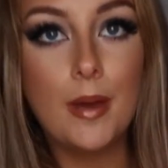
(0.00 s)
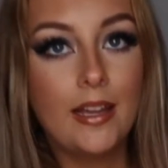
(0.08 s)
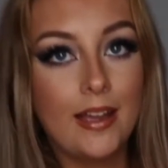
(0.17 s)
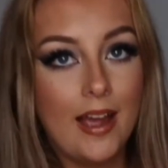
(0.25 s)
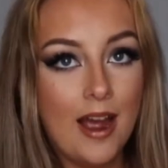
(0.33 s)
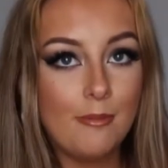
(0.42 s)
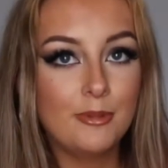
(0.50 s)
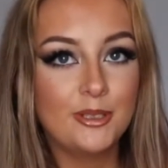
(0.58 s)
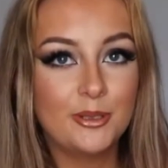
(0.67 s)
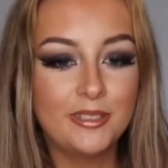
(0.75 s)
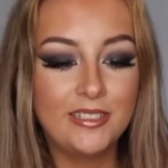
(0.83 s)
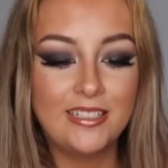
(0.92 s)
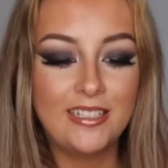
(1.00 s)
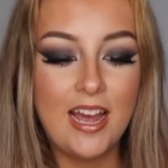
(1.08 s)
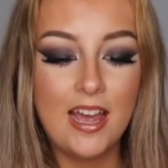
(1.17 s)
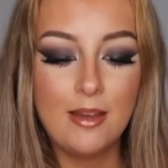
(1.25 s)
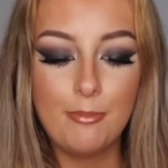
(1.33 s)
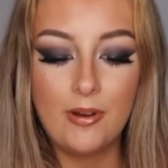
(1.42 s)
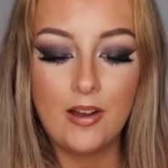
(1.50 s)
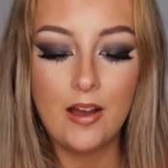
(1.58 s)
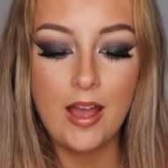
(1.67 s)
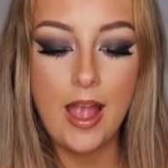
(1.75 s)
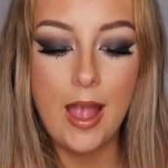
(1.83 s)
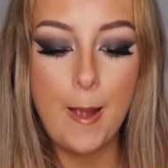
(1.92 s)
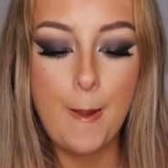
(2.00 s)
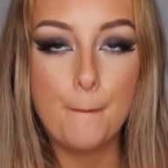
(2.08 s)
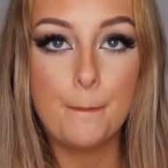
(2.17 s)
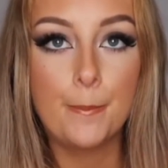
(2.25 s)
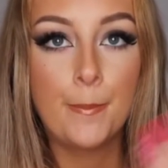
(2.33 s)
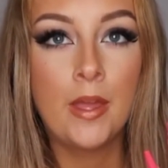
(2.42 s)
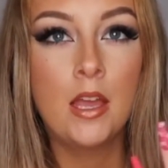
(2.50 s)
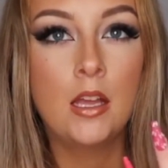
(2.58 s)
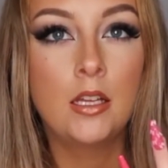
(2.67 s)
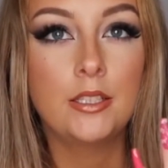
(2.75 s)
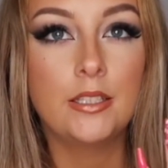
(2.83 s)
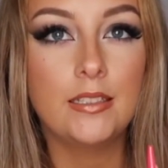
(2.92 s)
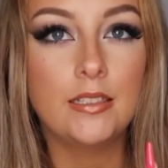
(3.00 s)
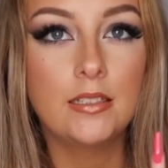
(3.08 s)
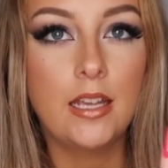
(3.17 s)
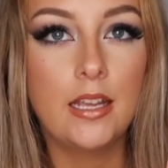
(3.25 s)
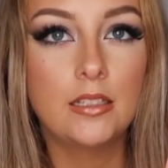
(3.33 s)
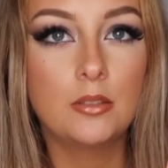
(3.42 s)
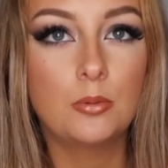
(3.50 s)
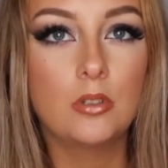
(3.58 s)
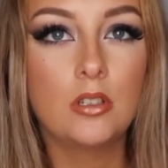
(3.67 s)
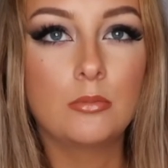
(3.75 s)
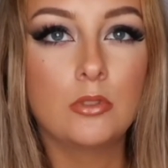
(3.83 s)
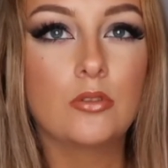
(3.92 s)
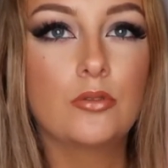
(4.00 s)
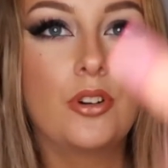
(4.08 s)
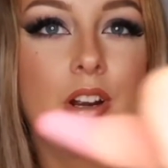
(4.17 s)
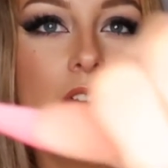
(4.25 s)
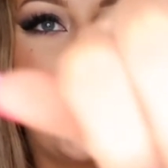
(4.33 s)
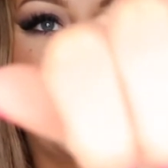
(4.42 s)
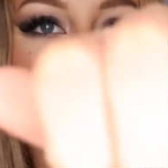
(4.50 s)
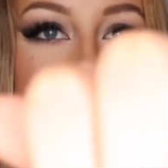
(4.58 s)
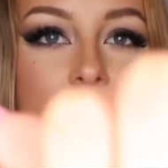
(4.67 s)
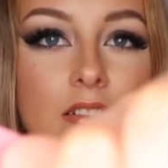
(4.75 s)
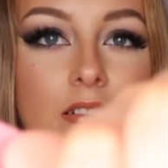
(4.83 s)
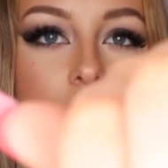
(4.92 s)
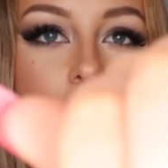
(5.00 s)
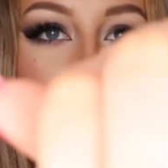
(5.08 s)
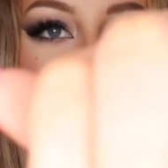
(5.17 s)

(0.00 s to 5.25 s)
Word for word: my camera's going to die, but um this is kind of what I'm going for. I actually really